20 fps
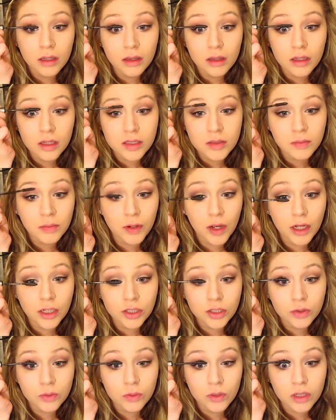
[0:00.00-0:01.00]
this
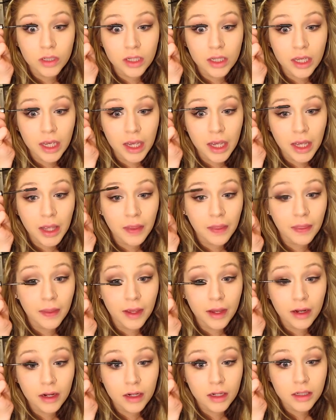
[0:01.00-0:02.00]
brush will get in
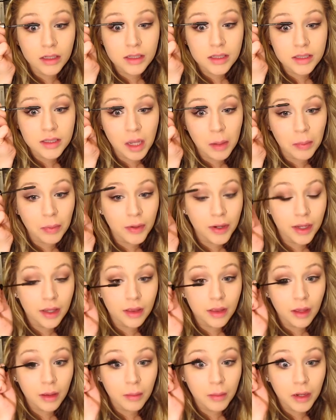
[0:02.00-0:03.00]
there and separate
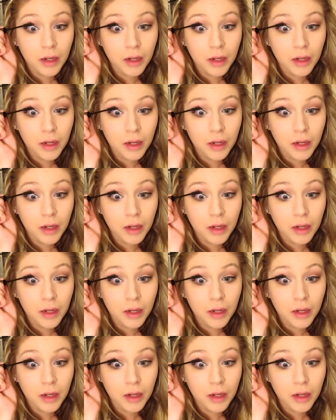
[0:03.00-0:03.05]
them,